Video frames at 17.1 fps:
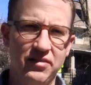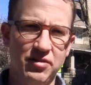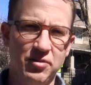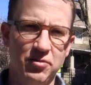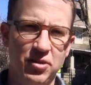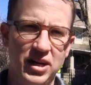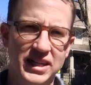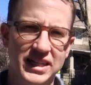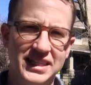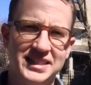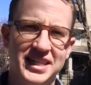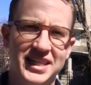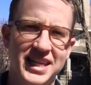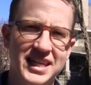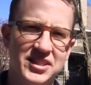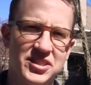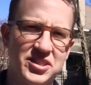everyone, in
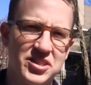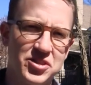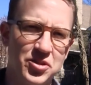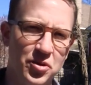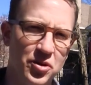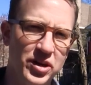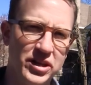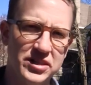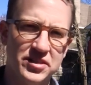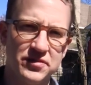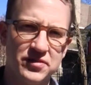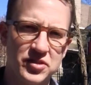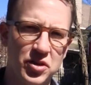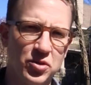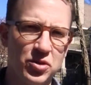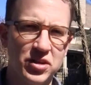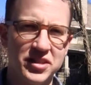today's Stories of
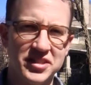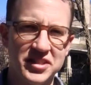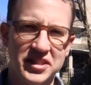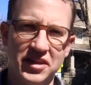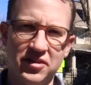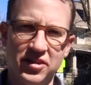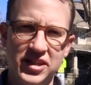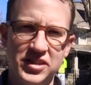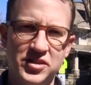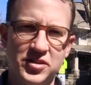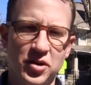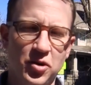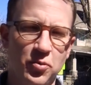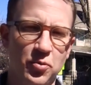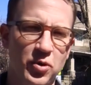Solarhood series,